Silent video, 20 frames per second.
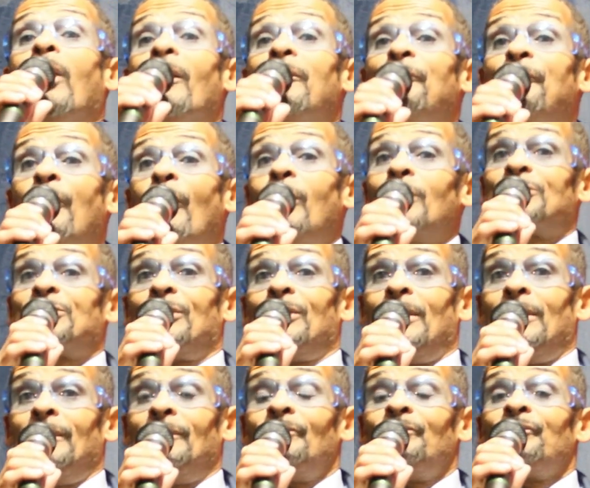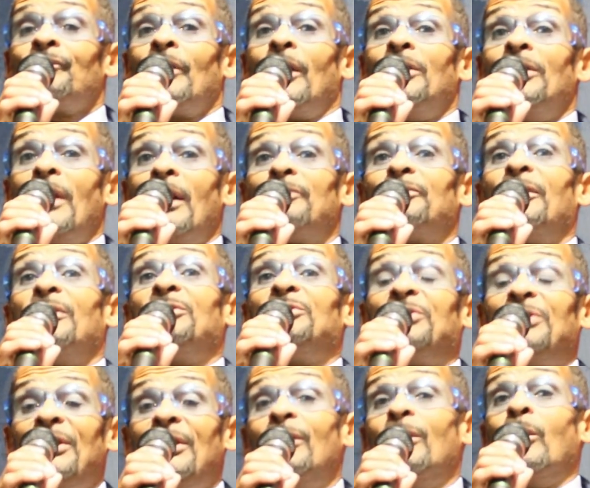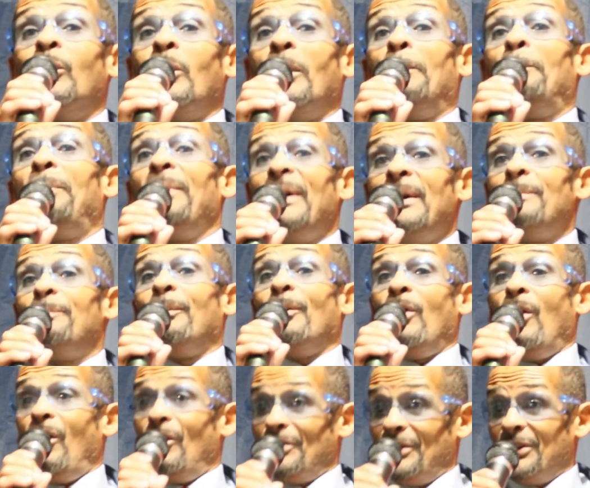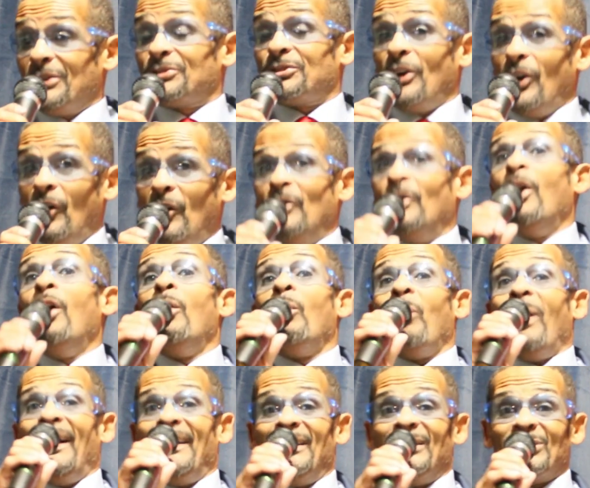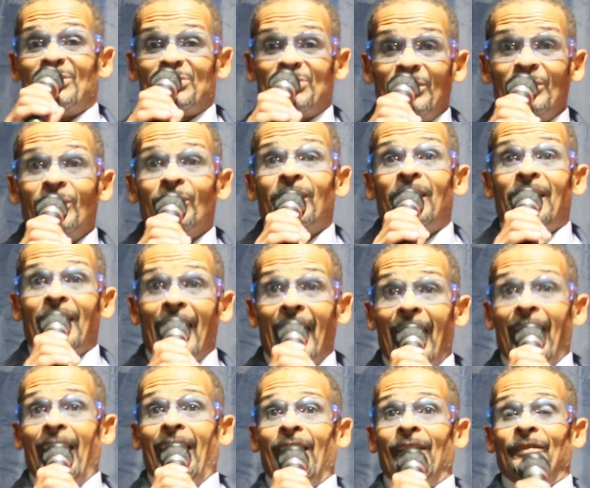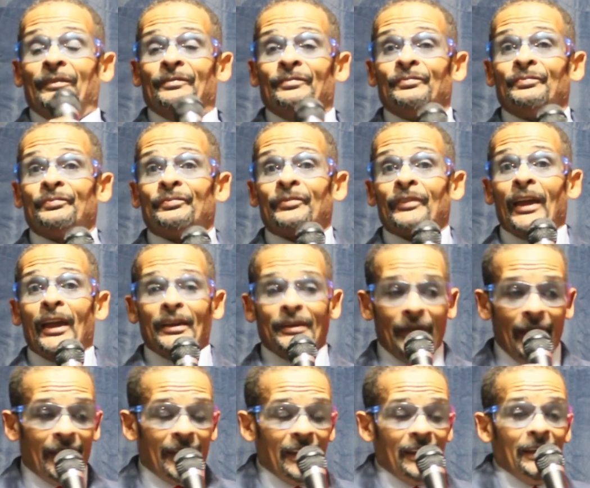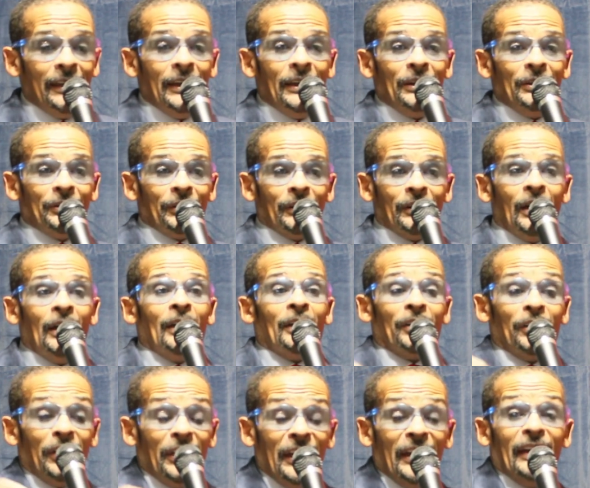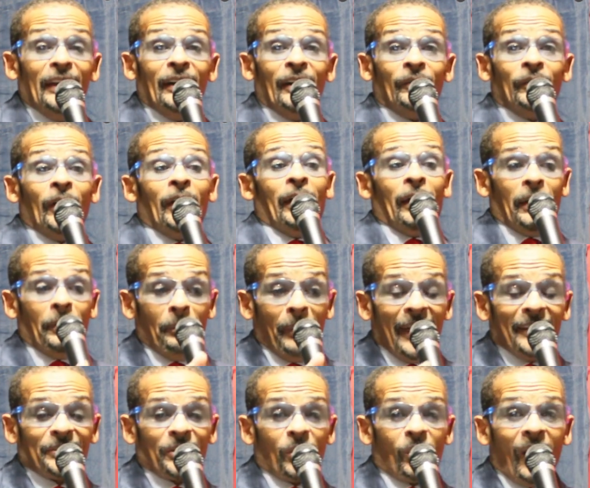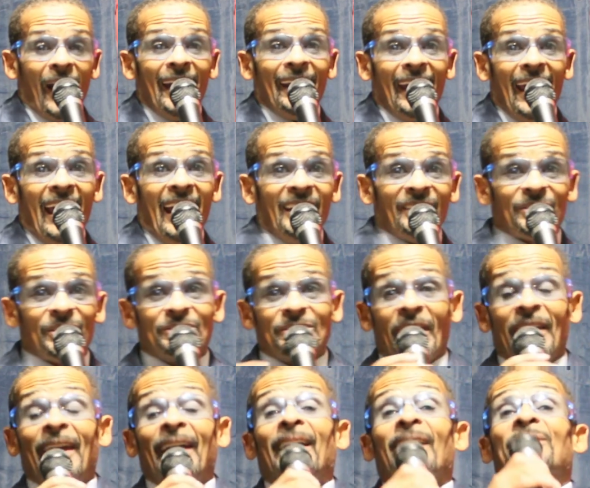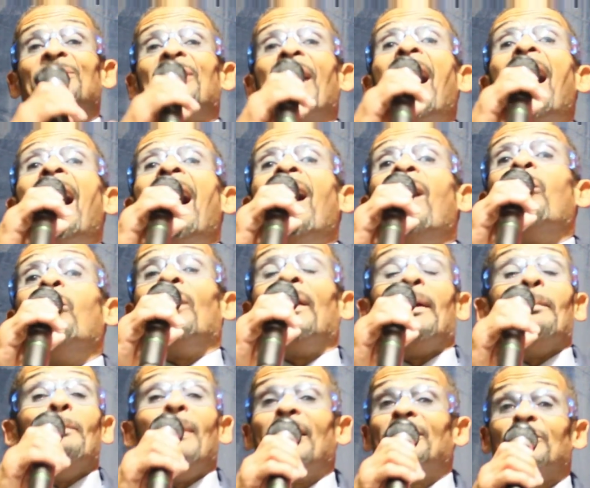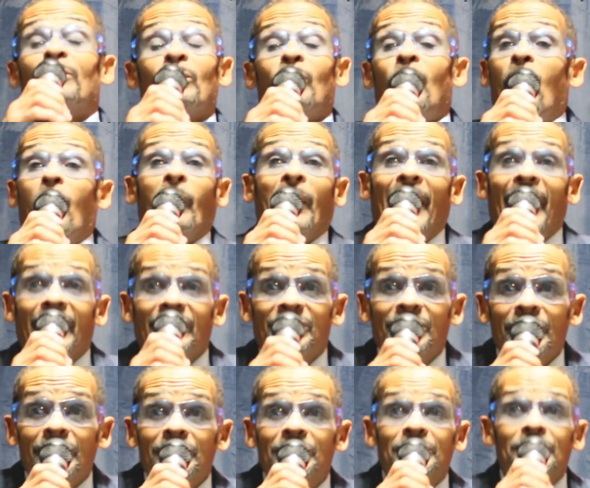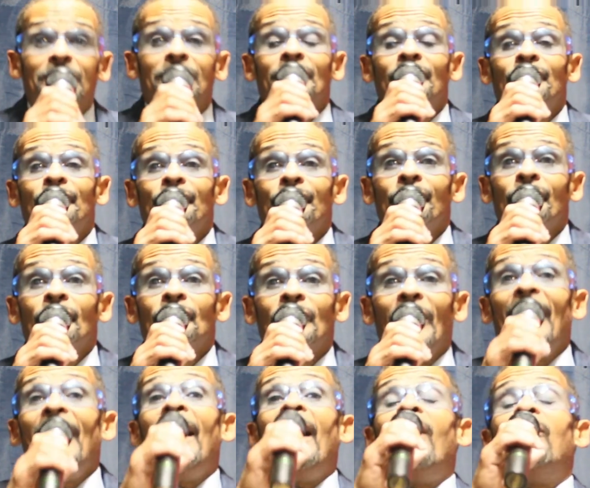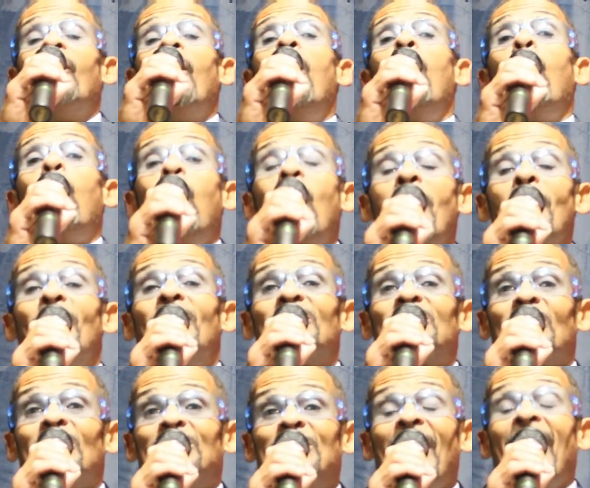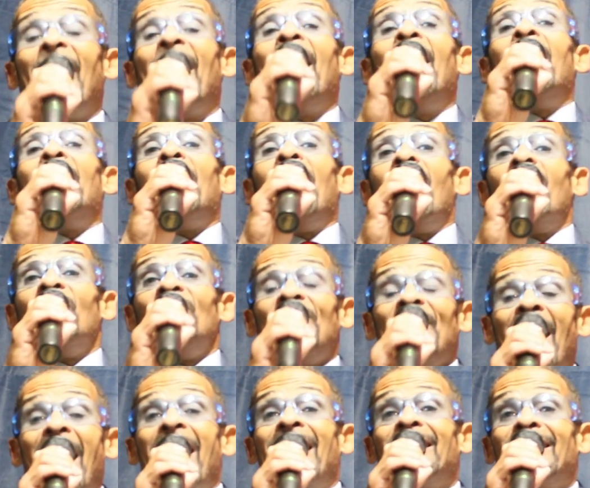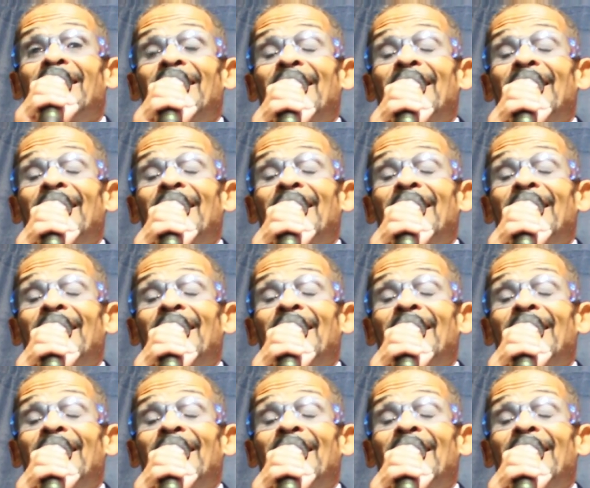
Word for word: are fortunate enough to deal with people on this earth while they're still alive. They can either live and make the right answers or they can die when they make the wrong answers. They have, women today have not